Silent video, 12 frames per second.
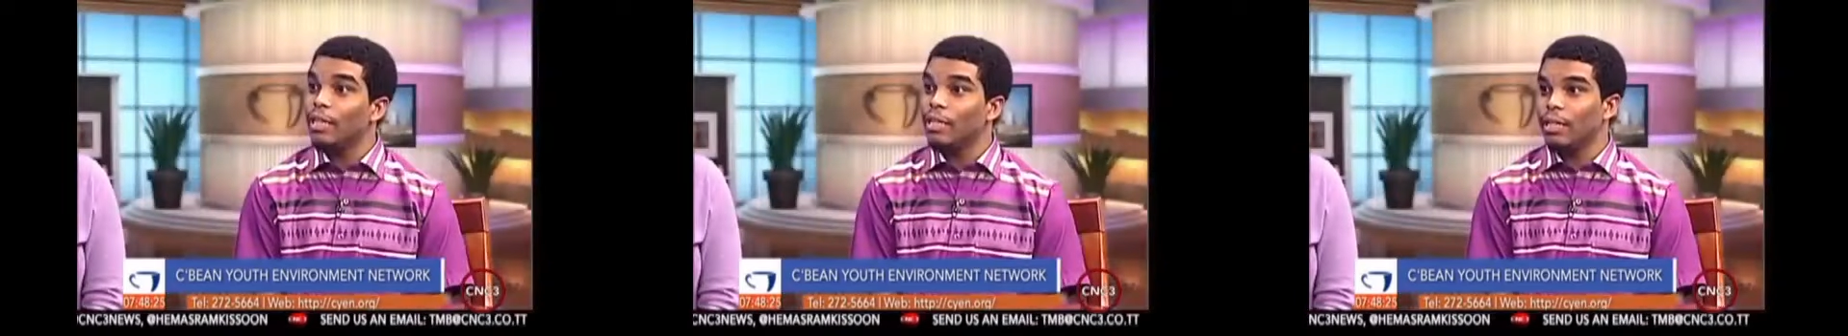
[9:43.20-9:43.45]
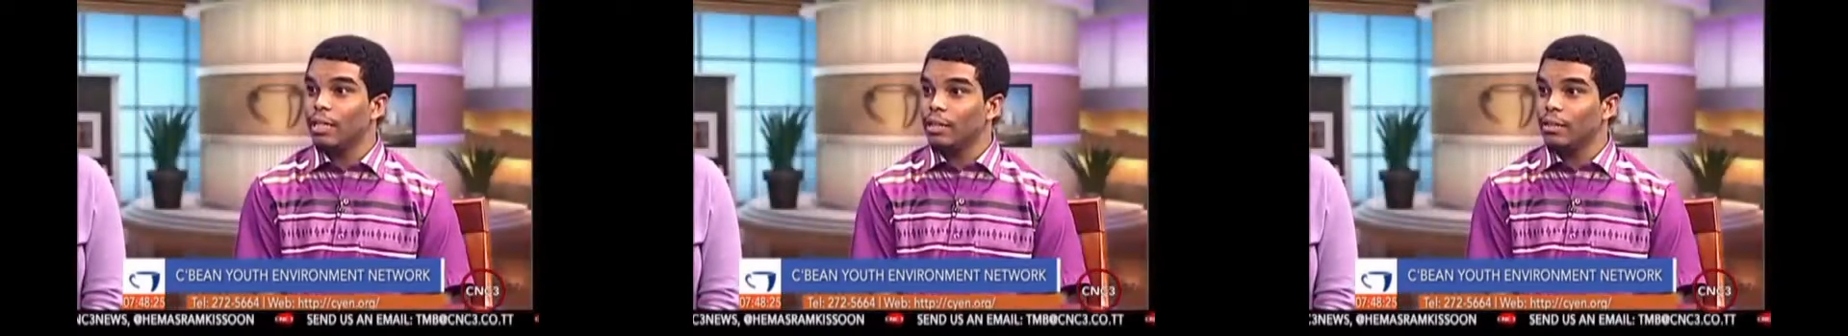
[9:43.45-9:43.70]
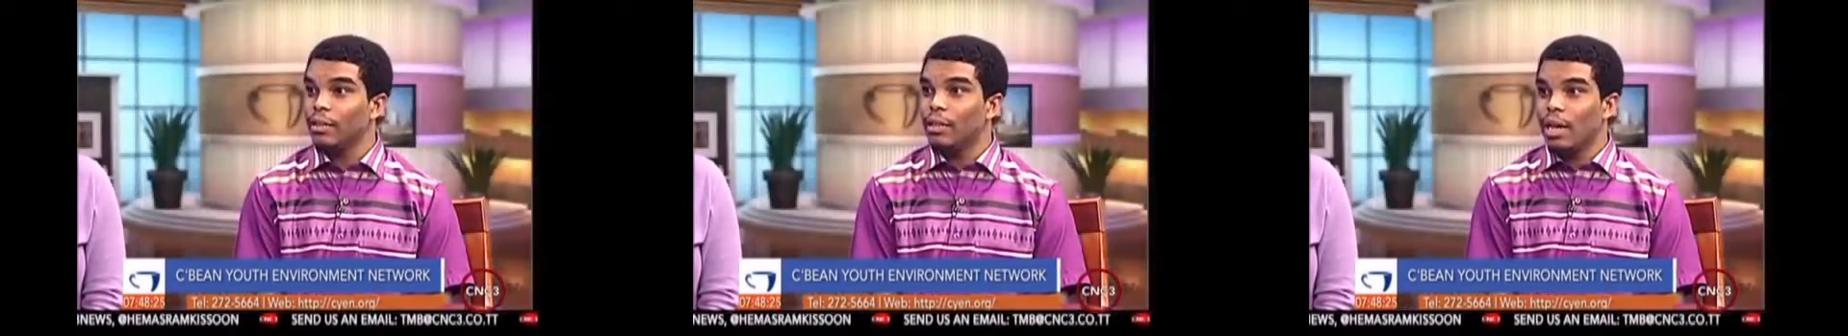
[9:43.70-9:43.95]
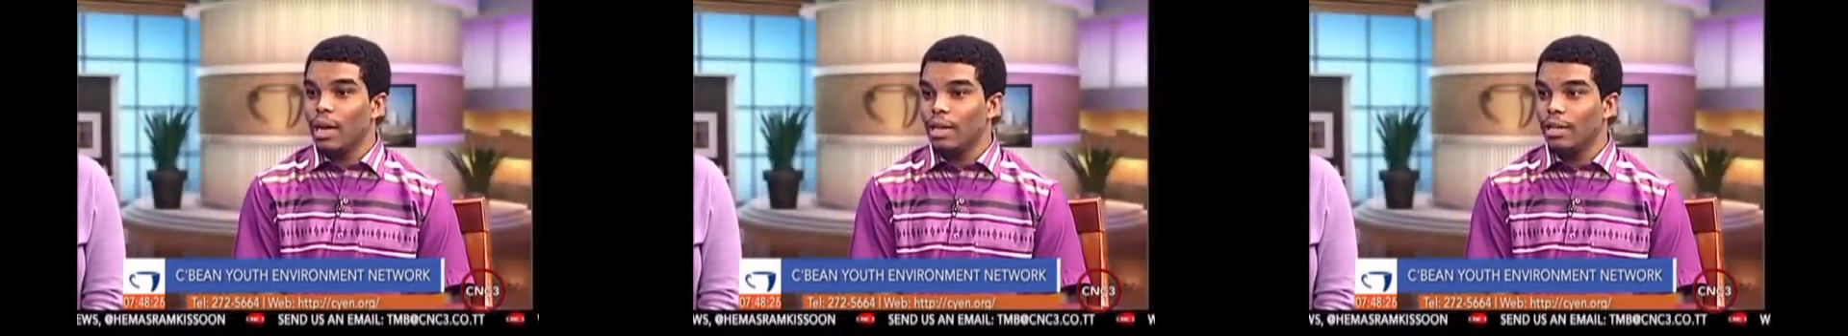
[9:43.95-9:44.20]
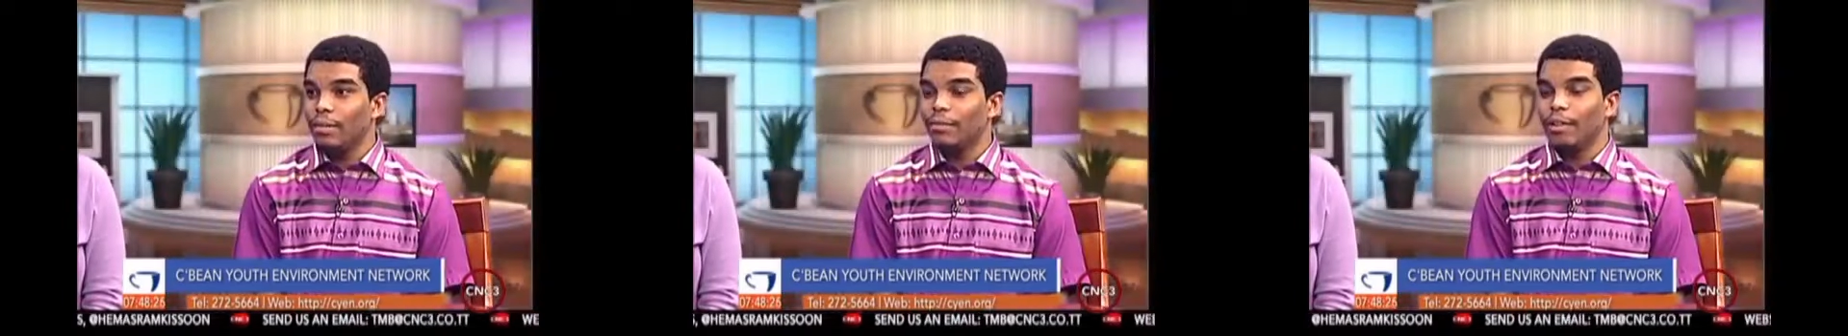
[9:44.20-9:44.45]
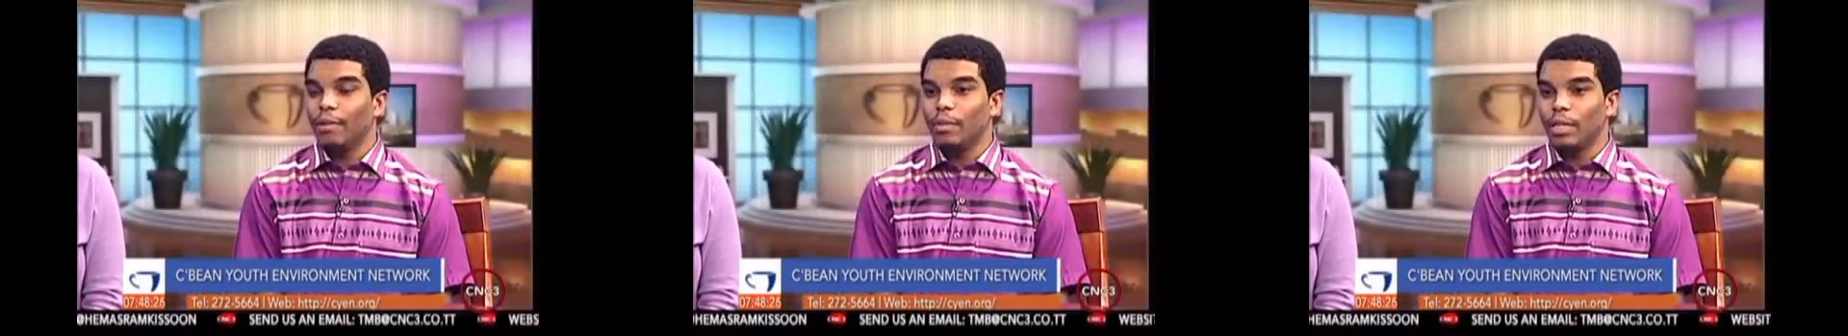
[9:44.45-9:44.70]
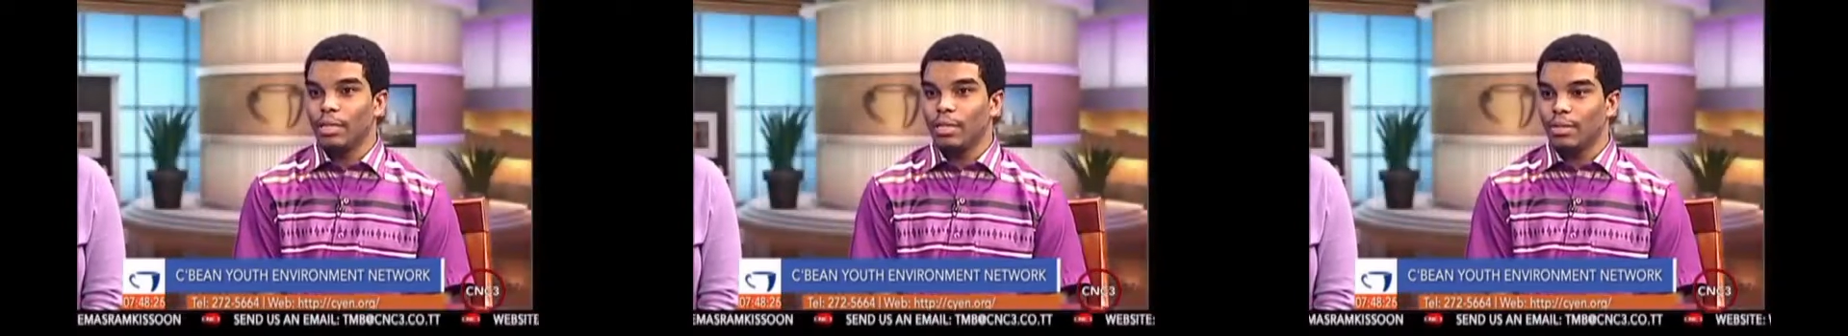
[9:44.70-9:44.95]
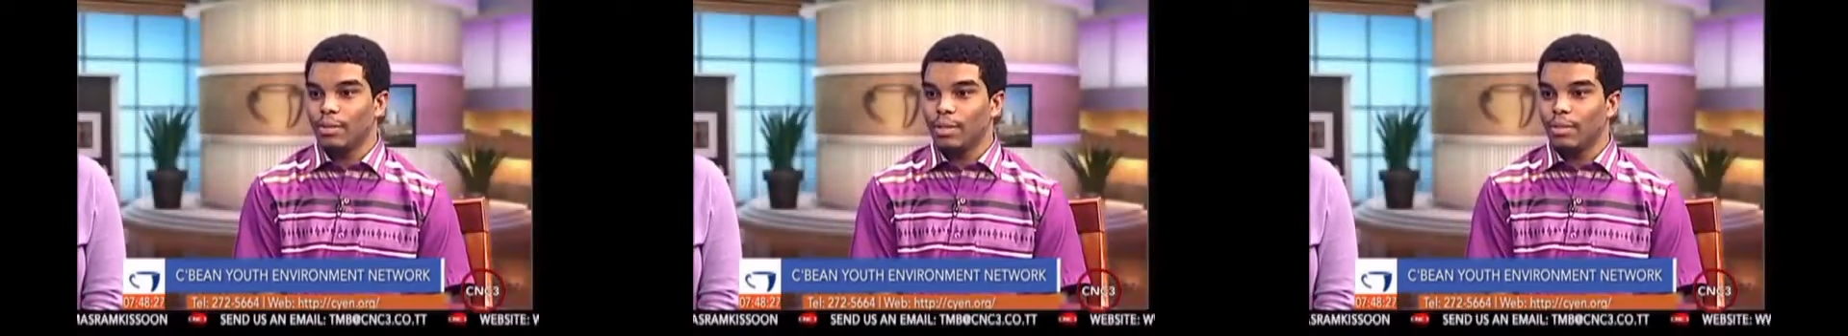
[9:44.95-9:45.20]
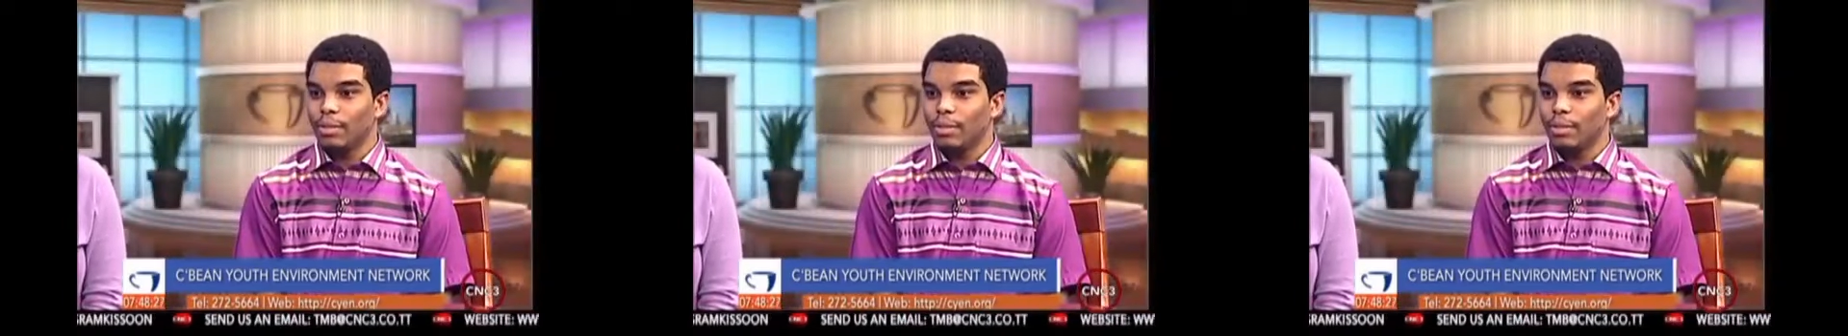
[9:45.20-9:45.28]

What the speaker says: for learning and the environment as well.